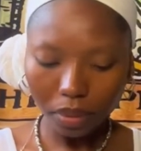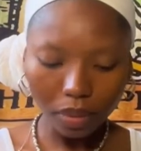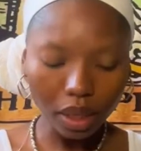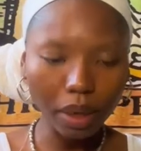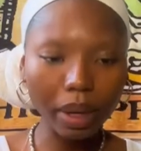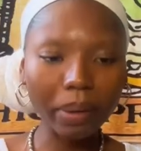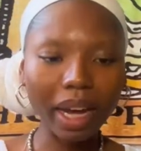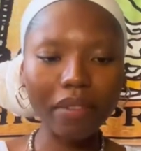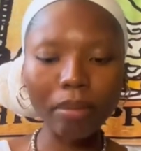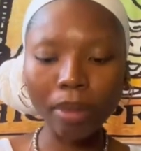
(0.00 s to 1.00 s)
Yeah, we
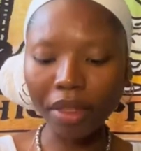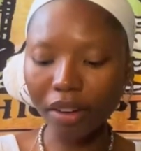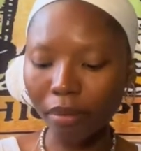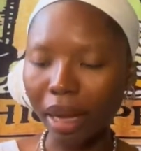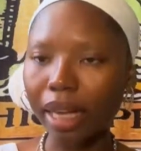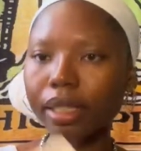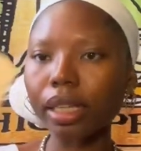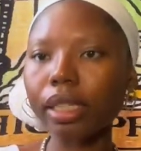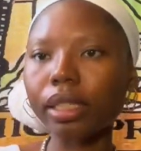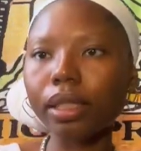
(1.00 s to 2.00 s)
have the Mother of
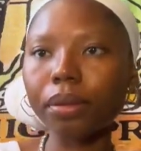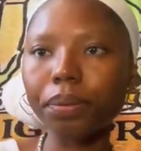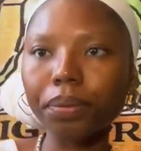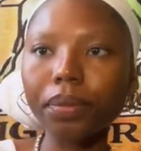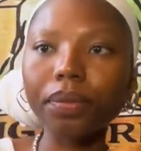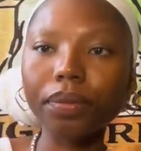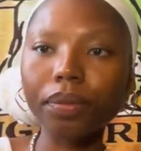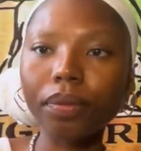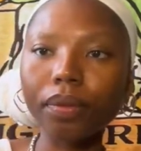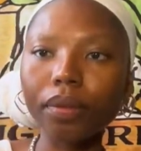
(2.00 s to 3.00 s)
Baskets,
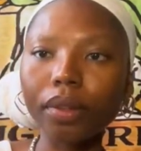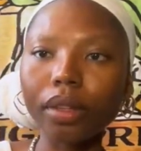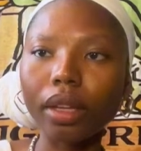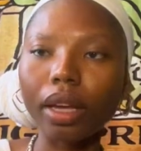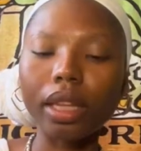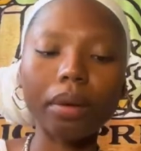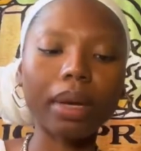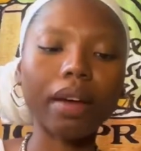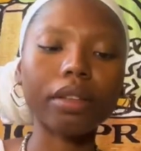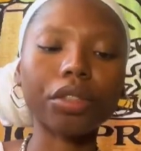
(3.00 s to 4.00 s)
and then we
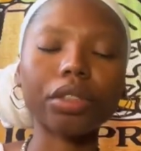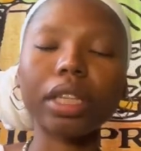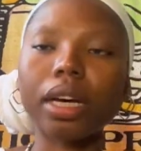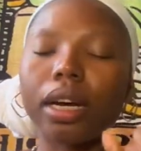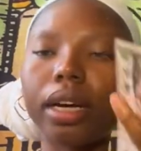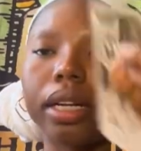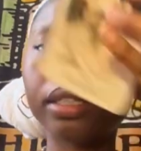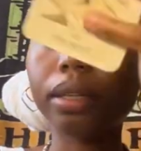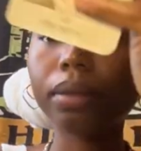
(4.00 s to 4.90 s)
have the Strength card.